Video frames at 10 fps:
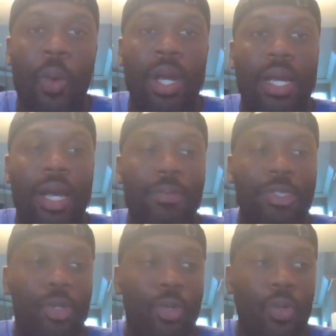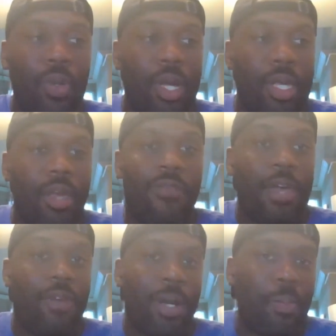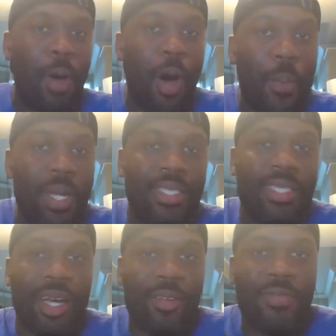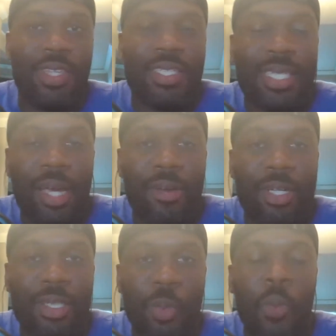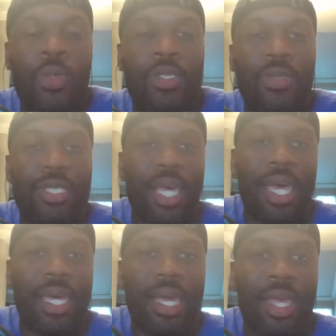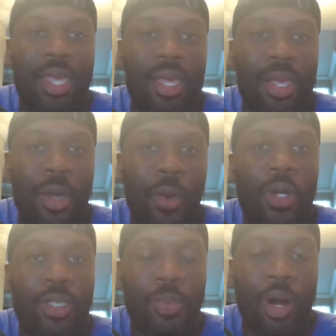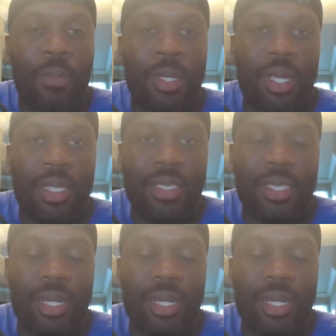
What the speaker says: When it comes to your favorite moments of the series, what would you say yours probably is,